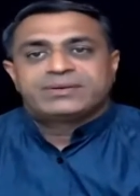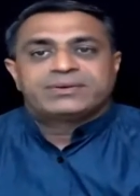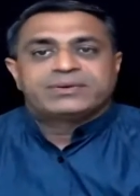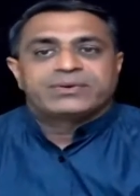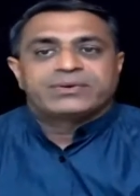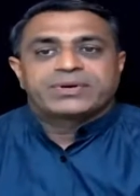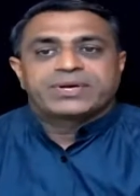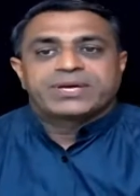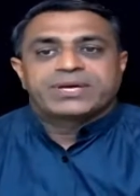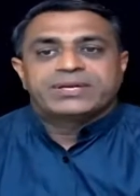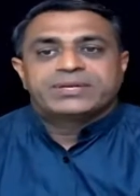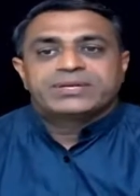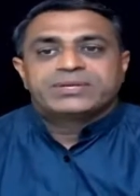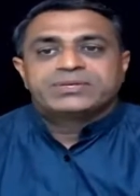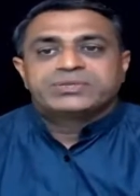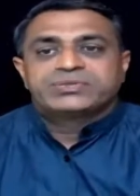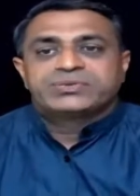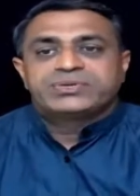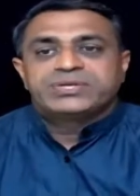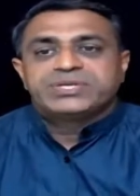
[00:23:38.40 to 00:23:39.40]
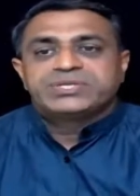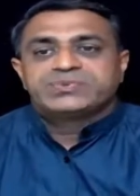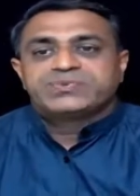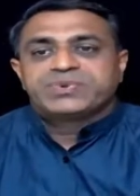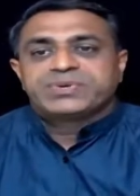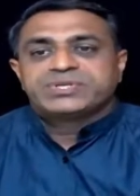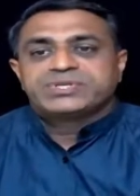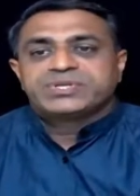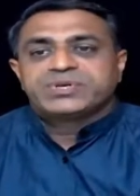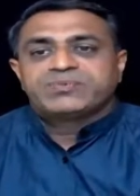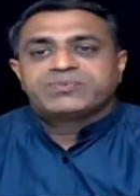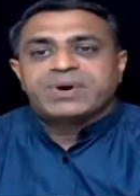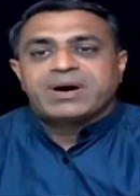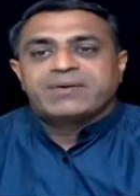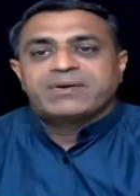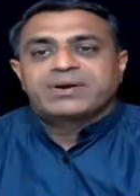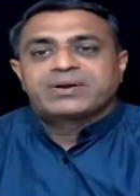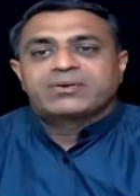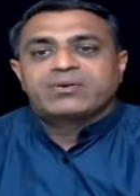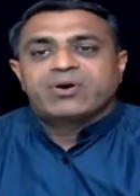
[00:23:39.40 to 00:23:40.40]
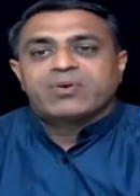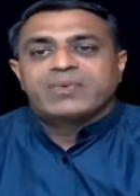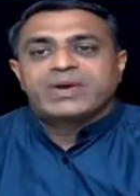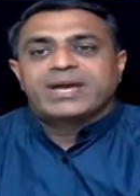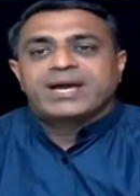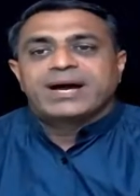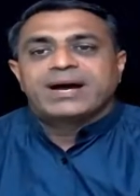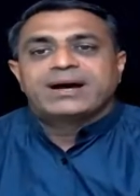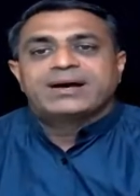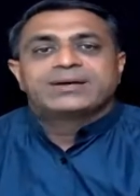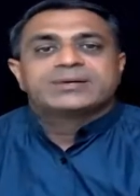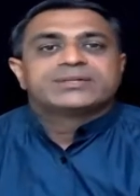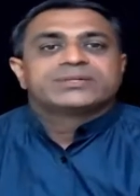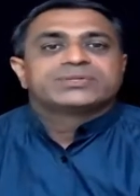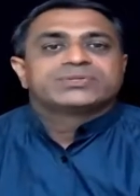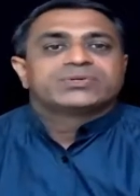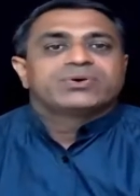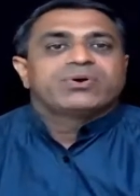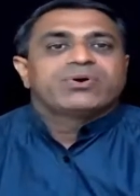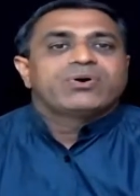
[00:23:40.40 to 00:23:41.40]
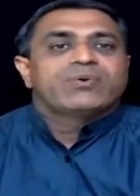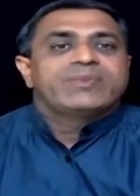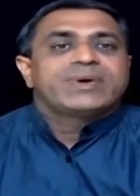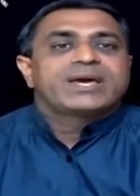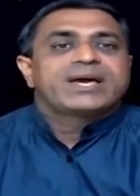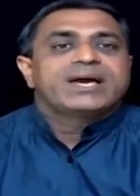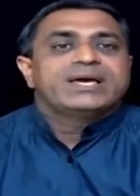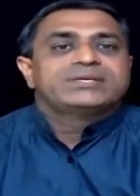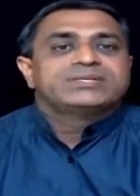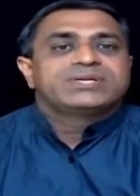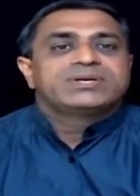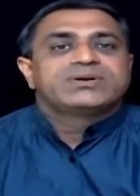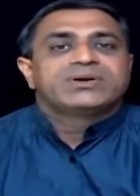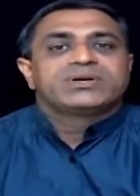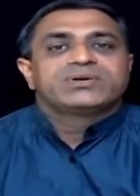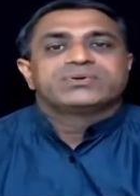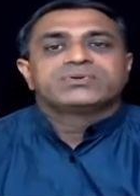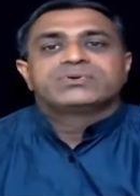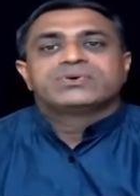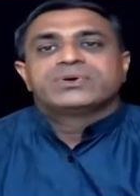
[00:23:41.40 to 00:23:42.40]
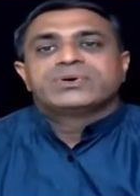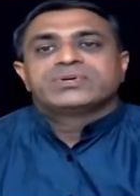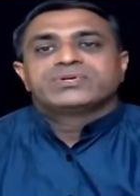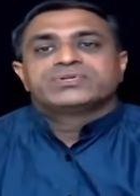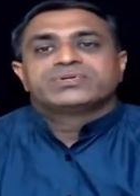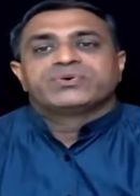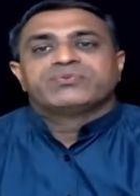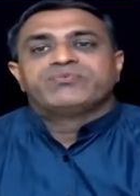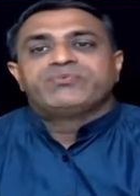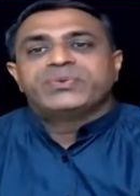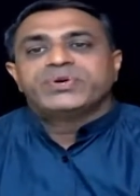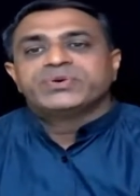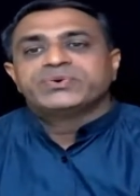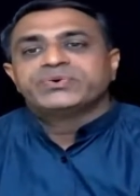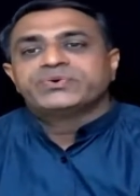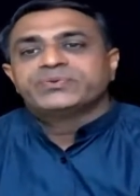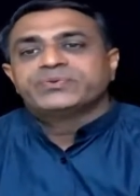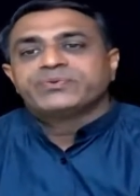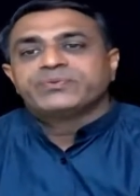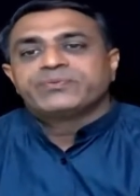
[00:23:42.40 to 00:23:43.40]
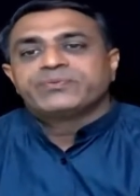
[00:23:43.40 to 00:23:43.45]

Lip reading: Okay, so dispersive power omega. So omega is equal to, so mu